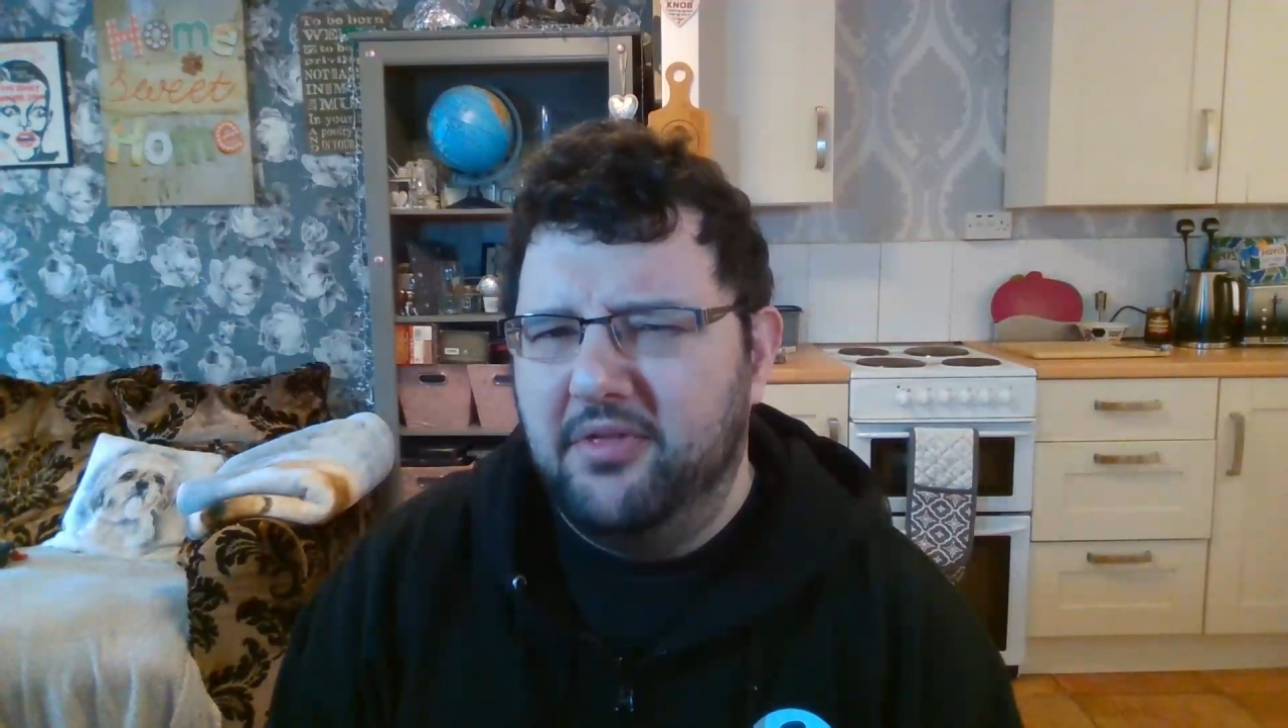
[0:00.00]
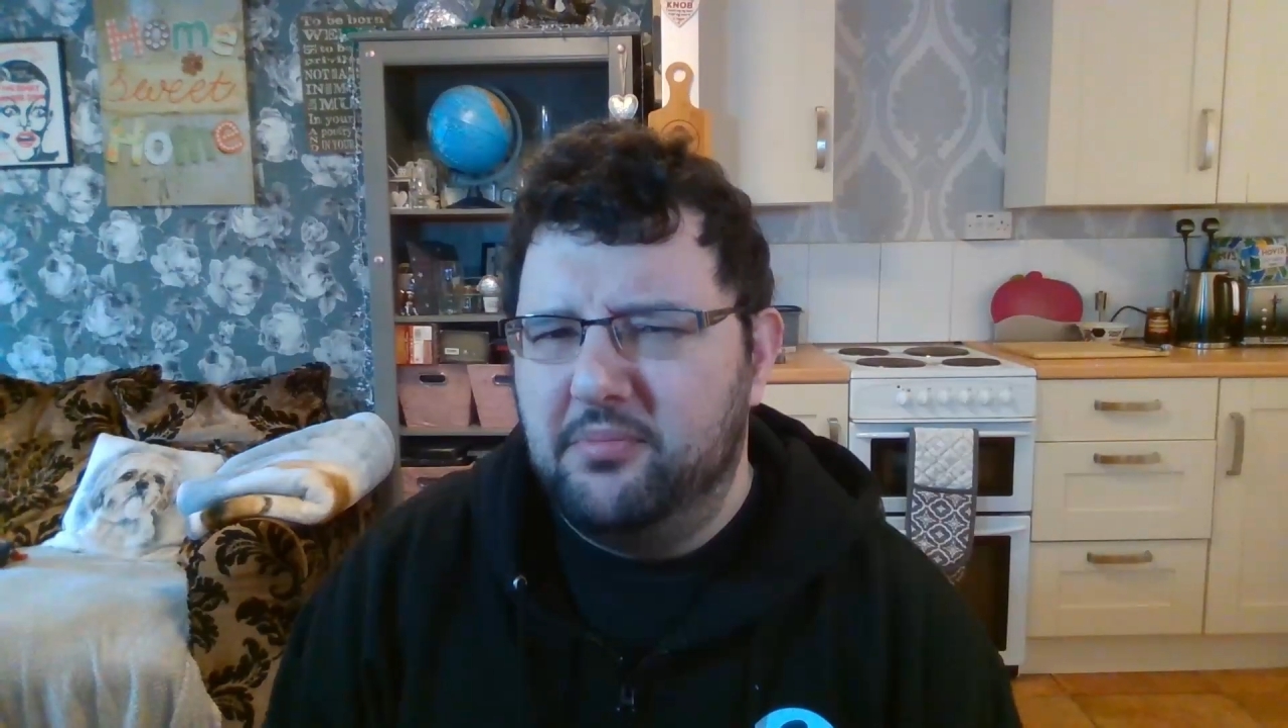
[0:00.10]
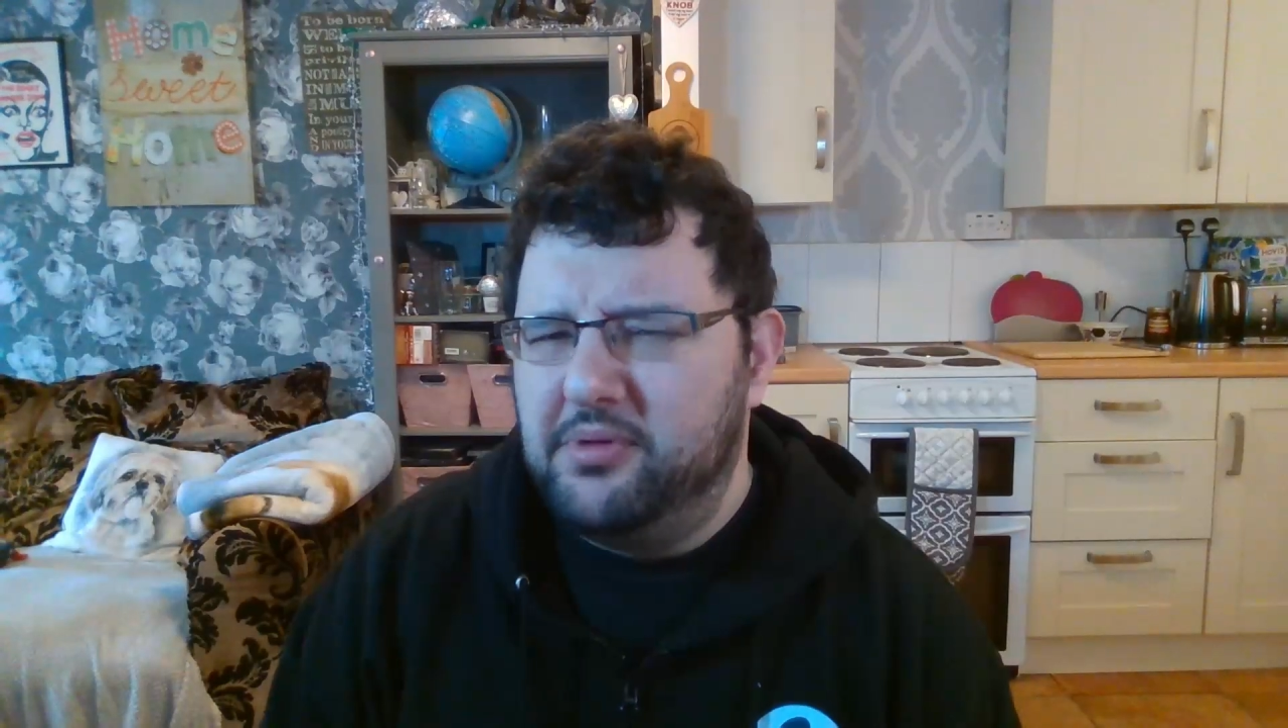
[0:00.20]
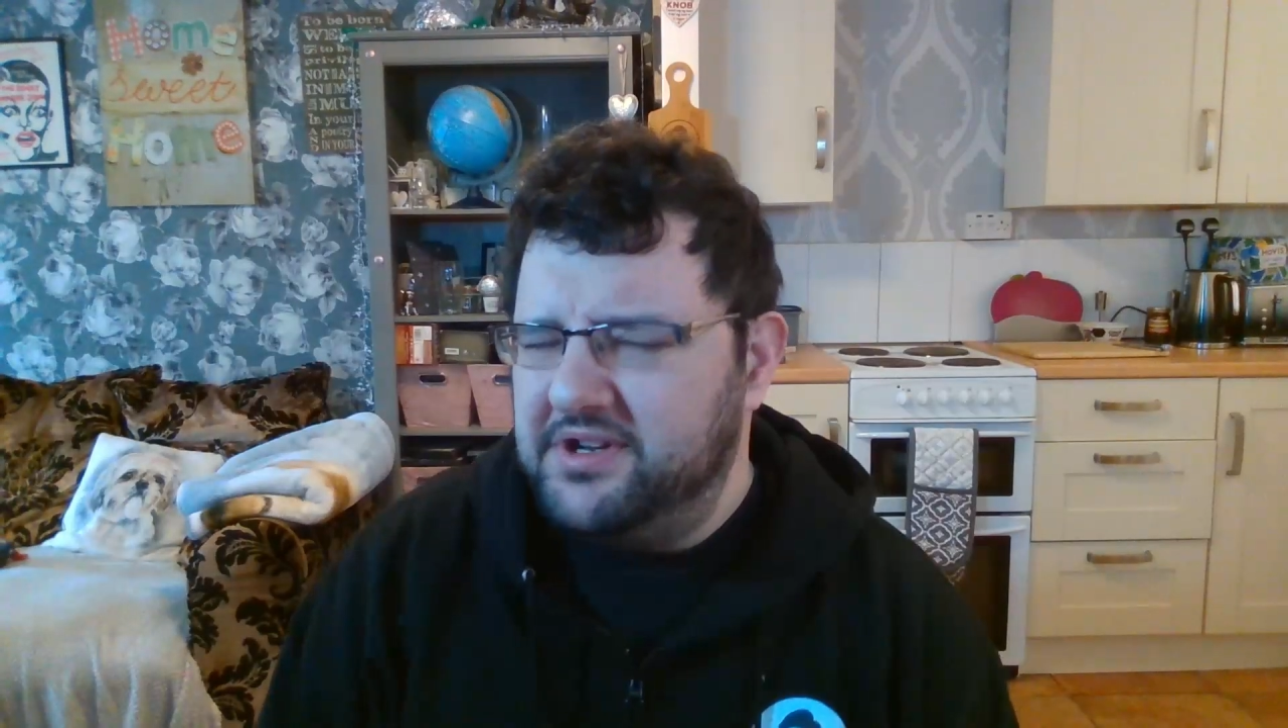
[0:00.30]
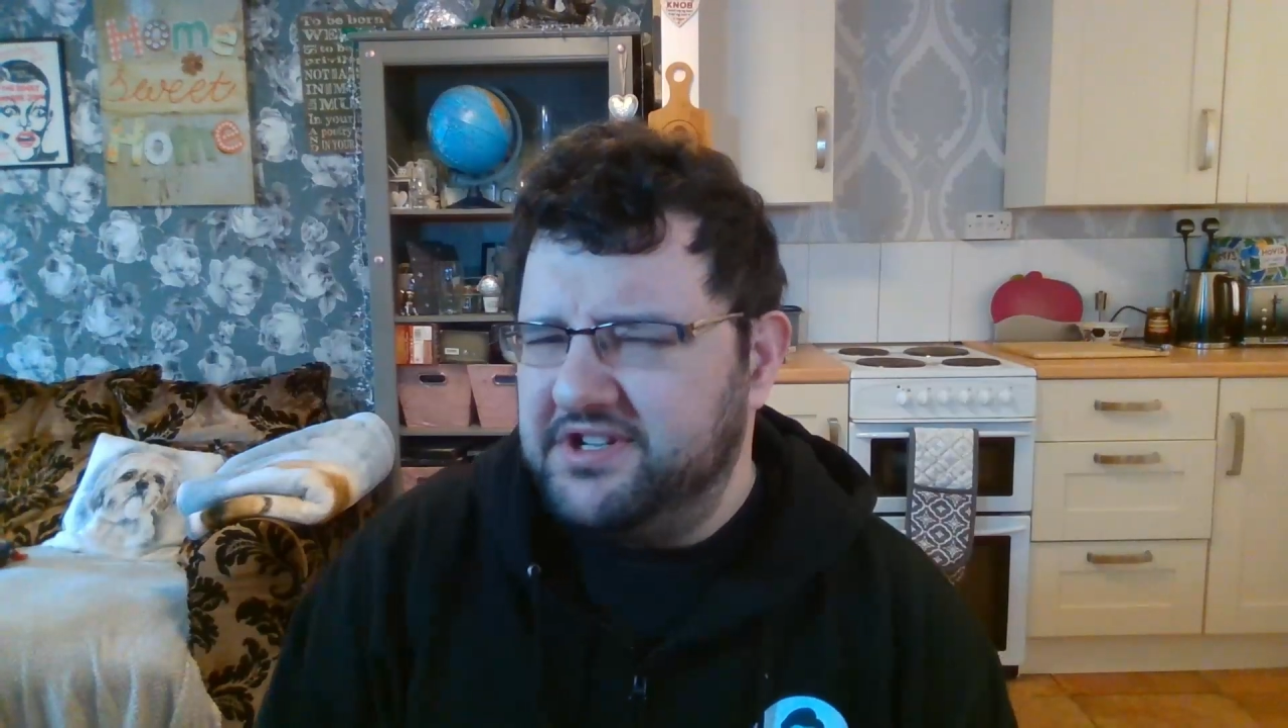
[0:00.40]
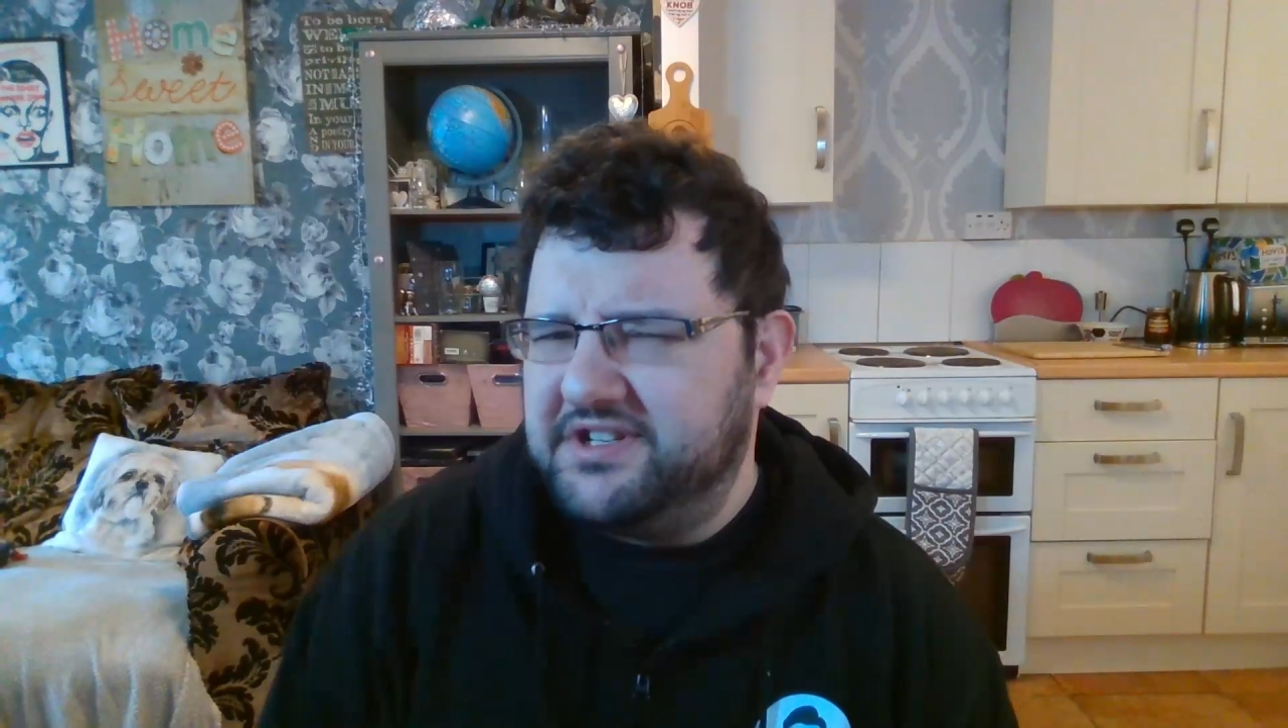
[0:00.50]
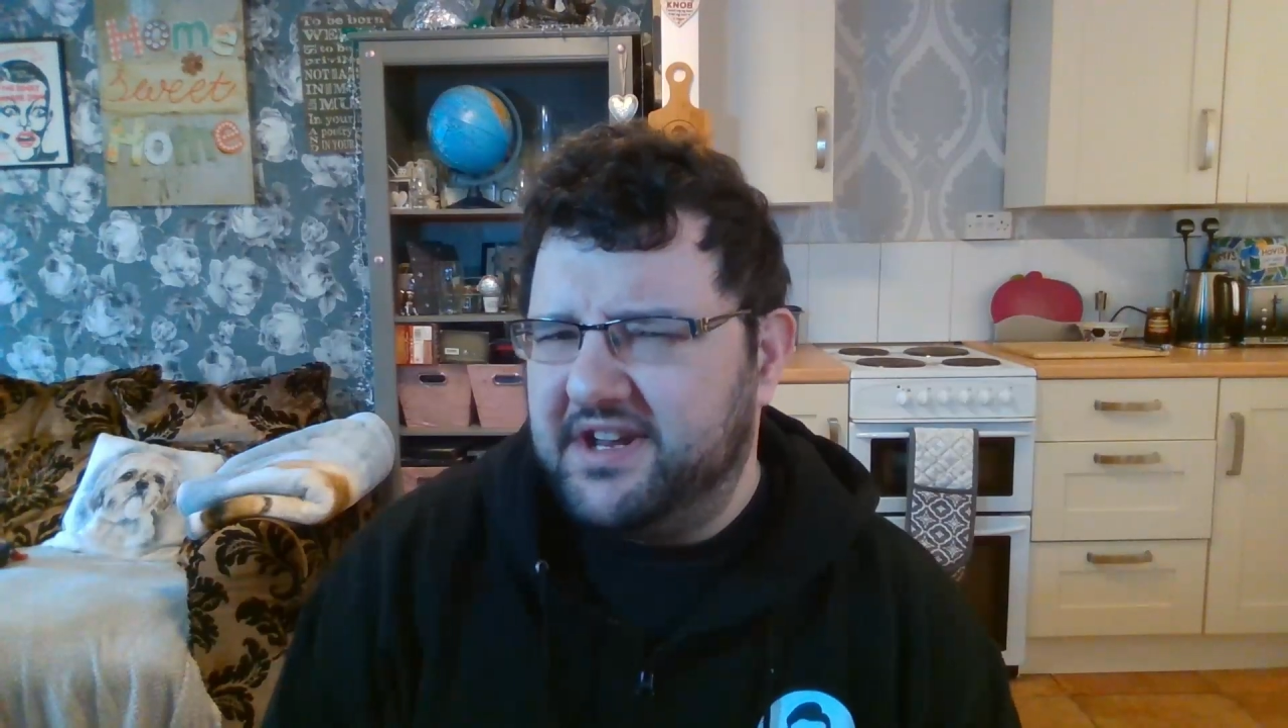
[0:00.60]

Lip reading: the bridges